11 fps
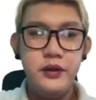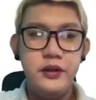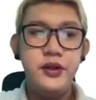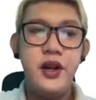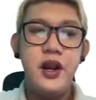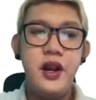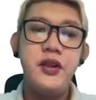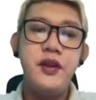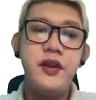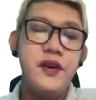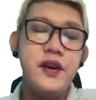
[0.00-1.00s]
Now there are
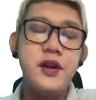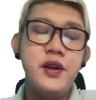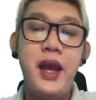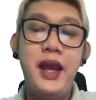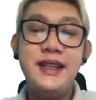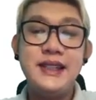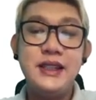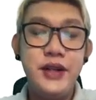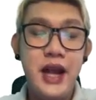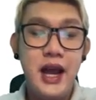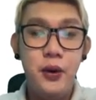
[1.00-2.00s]
different ways
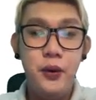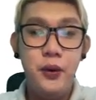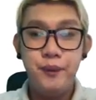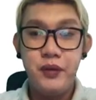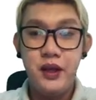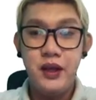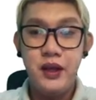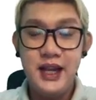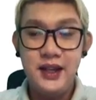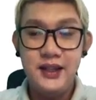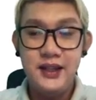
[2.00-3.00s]
on how
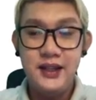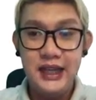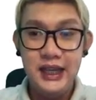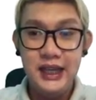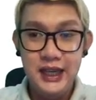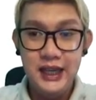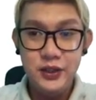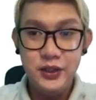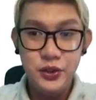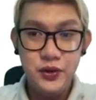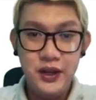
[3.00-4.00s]
cells take in
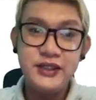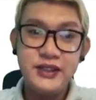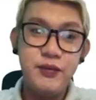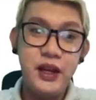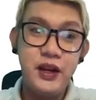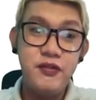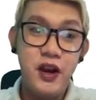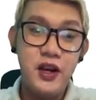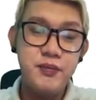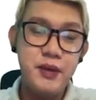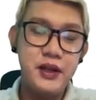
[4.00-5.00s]
nutrients from the
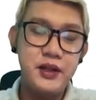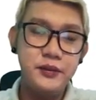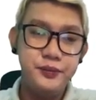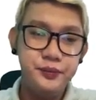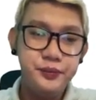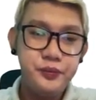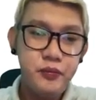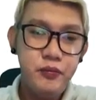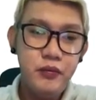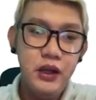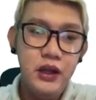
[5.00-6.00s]
environment.
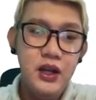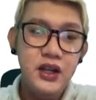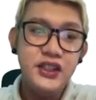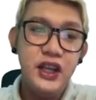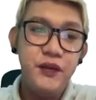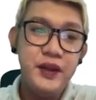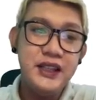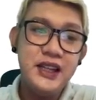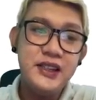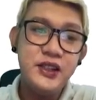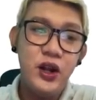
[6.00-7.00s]
So if it is
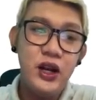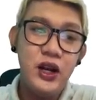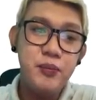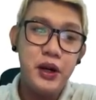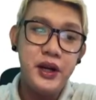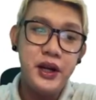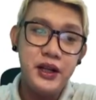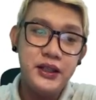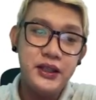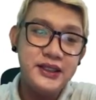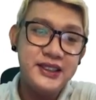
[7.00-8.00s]
a solid particle
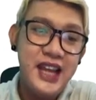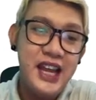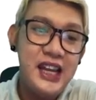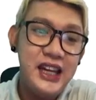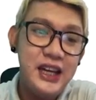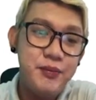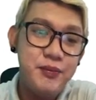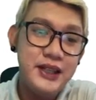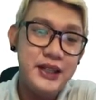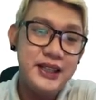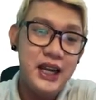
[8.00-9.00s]
that is taken in by
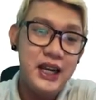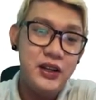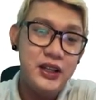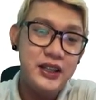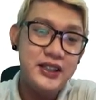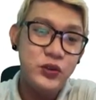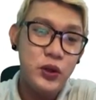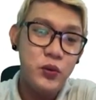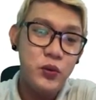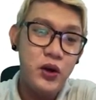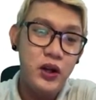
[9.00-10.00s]
the cell, that is what
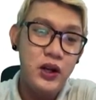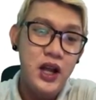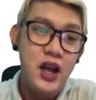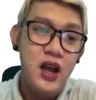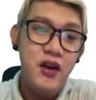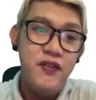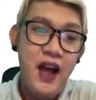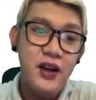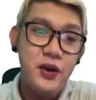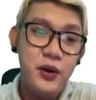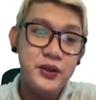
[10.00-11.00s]
we call
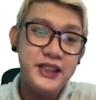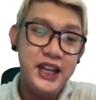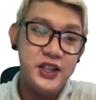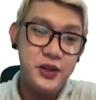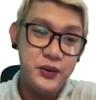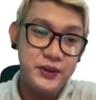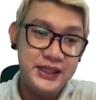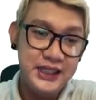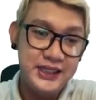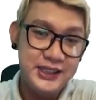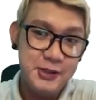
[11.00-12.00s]

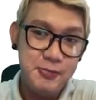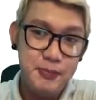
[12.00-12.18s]
phagocytosis.